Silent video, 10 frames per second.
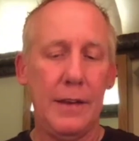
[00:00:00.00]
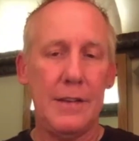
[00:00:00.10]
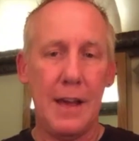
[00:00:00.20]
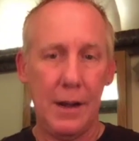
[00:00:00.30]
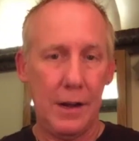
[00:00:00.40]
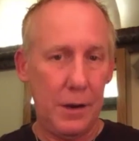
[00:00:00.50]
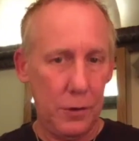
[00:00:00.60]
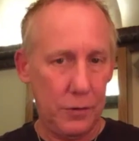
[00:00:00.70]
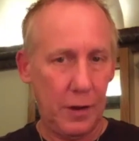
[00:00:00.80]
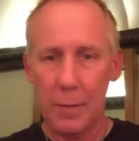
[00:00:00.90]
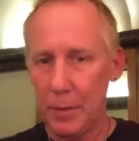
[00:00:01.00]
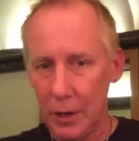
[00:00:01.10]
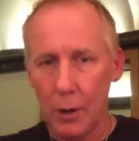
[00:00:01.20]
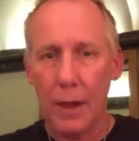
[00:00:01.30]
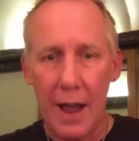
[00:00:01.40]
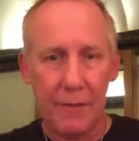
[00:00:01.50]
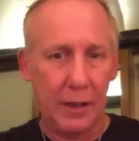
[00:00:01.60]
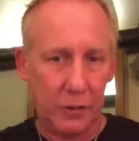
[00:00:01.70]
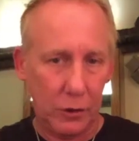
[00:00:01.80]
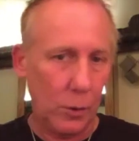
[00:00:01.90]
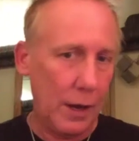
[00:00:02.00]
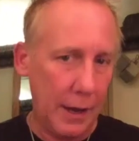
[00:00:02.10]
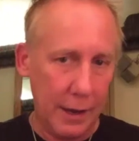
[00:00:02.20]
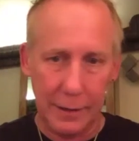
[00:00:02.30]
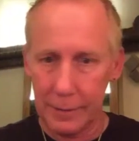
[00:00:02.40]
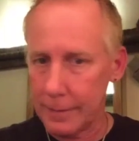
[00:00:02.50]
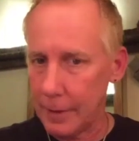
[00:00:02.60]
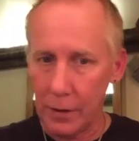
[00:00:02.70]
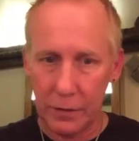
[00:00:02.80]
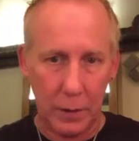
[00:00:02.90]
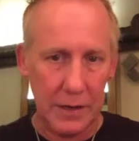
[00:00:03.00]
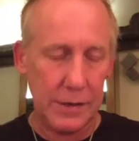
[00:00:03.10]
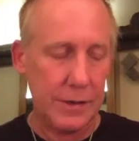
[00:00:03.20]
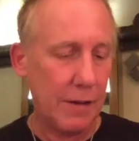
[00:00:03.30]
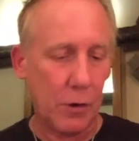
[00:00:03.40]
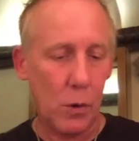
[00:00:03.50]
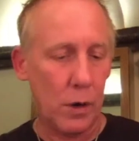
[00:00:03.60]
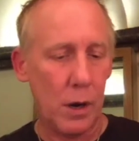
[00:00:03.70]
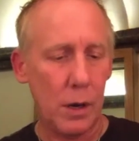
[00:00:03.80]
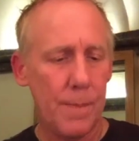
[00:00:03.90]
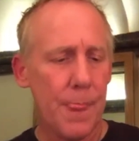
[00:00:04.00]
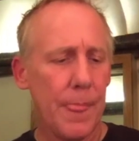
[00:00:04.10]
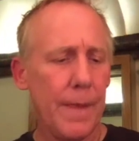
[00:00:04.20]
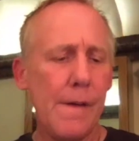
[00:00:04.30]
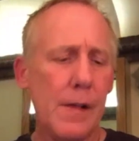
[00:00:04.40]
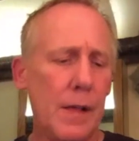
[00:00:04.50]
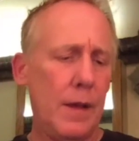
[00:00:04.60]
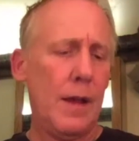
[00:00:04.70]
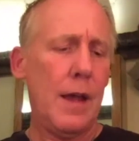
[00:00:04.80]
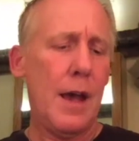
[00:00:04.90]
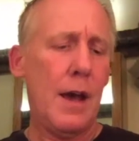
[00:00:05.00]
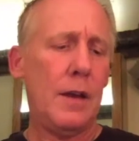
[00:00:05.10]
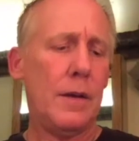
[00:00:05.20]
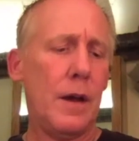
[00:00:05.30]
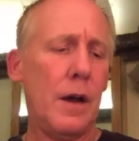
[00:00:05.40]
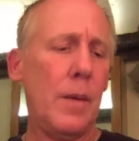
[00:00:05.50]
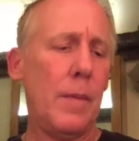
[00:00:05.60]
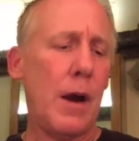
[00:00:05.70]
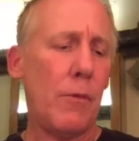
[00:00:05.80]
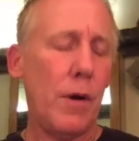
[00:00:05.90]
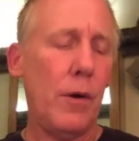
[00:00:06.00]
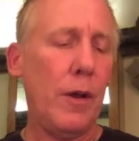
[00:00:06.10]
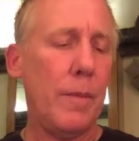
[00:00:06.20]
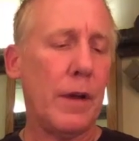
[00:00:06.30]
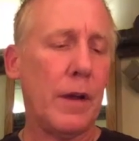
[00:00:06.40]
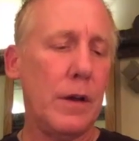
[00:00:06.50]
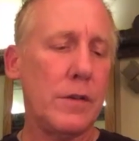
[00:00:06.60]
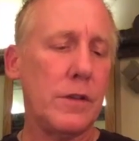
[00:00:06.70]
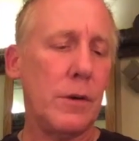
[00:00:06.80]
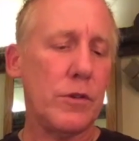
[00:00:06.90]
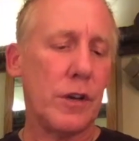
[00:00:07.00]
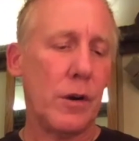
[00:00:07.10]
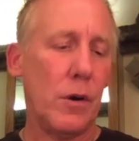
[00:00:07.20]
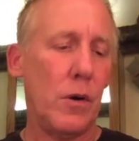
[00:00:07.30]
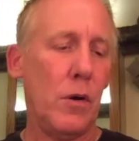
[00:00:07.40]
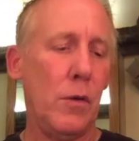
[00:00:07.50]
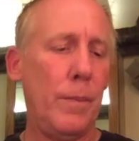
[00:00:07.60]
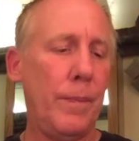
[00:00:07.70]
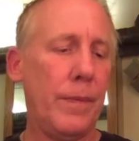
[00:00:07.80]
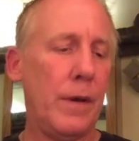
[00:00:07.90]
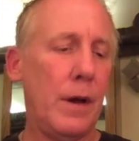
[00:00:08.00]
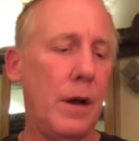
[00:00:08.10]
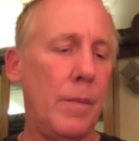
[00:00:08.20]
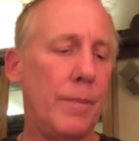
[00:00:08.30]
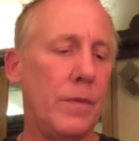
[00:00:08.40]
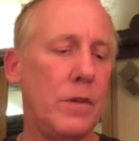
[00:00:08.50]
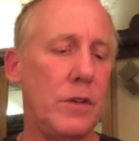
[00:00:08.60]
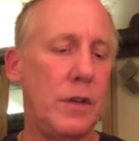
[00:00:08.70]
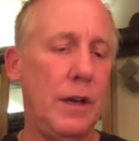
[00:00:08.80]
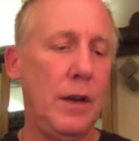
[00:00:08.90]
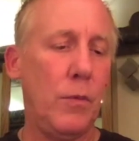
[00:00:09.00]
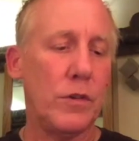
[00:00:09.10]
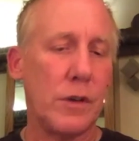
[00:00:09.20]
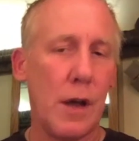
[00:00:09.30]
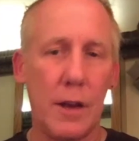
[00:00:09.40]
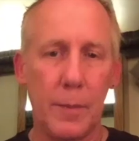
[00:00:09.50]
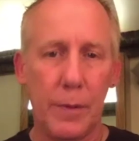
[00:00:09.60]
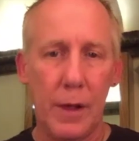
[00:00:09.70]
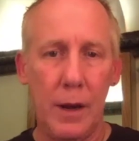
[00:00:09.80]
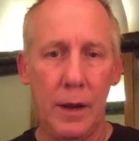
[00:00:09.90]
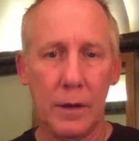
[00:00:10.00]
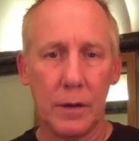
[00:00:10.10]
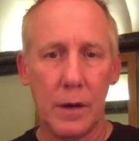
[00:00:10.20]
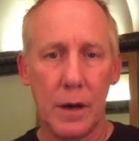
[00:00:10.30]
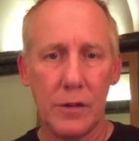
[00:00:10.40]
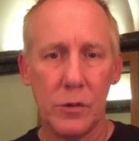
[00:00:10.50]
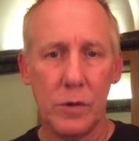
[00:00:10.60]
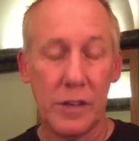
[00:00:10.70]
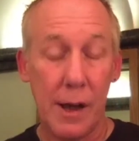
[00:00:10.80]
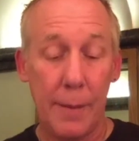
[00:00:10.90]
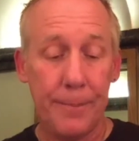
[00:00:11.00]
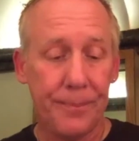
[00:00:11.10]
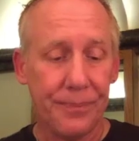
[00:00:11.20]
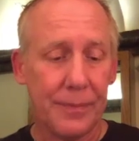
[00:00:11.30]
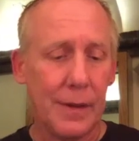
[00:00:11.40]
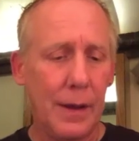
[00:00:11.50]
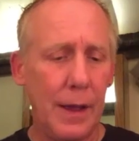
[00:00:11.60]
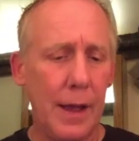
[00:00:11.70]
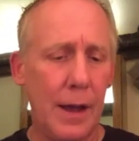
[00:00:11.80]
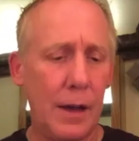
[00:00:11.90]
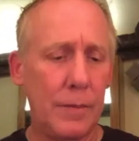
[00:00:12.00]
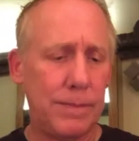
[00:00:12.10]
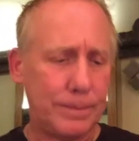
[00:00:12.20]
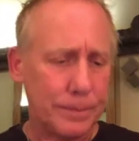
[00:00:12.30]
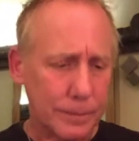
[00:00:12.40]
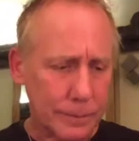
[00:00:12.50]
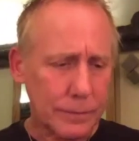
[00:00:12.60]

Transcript: had intended to do something, but life gets in the way and all this crazy stuff going on. And I wrote it because there was a girl, she was contemplating suicide. And